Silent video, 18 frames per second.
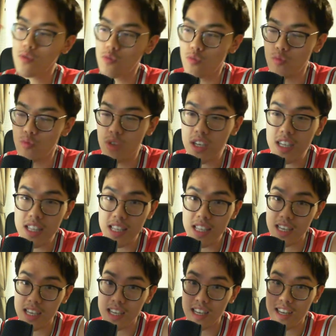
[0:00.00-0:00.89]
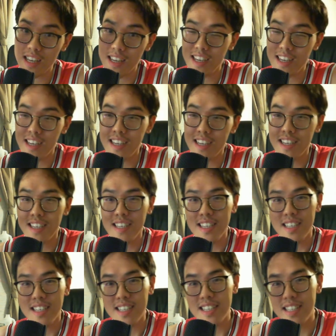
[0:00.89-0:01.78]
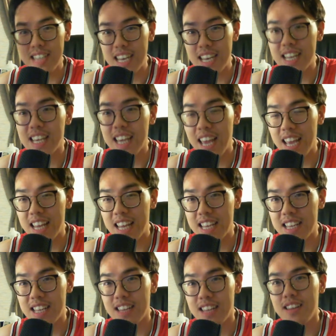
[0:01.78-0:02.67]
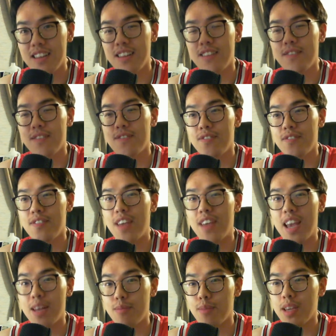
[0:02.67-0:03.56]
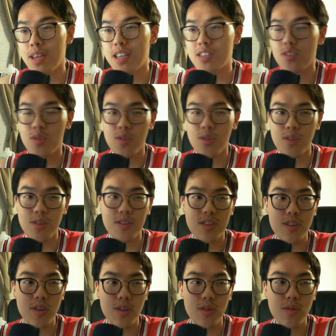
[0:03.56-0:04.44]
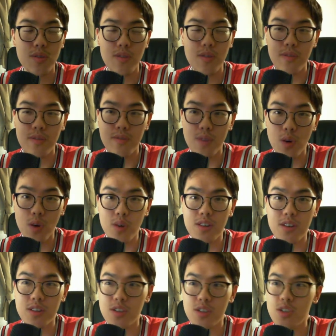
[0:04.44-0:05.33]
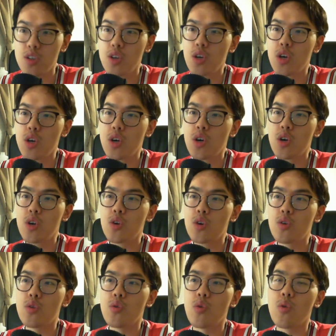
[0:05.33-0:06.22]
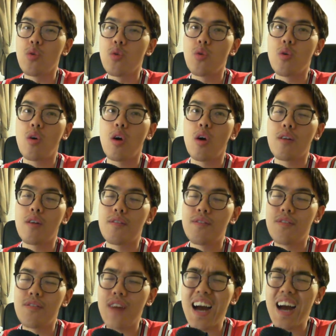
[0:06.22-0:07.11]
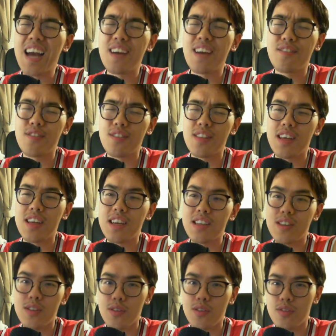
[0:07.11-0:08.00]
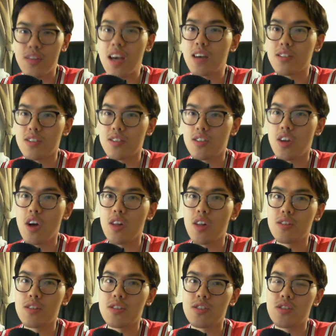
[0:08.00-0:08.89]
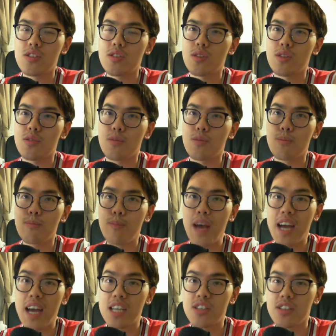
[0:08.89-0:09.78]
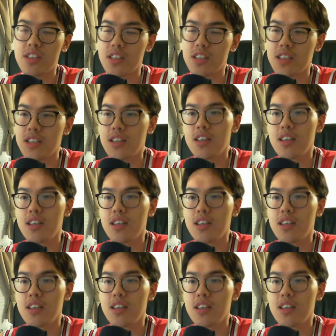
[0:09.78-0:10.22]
really dedicated fan base, or voters who are vying for that $1,000, passionate,